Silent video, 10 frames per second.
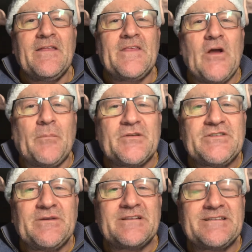the
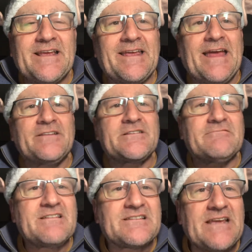opportunity again to
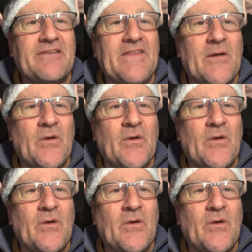receive that